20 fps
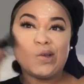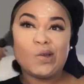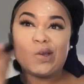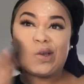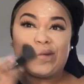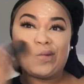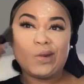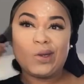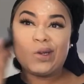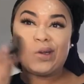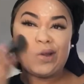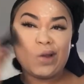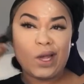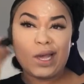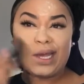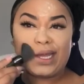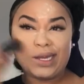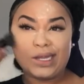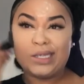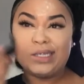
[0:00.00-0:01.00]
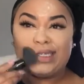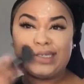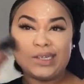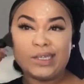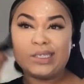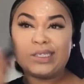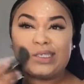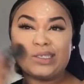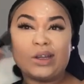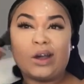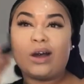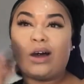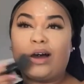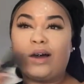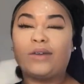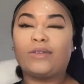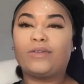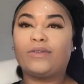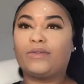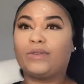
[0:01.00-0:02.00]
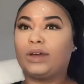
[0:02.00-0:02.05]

Now we're gonna go ahead and dust off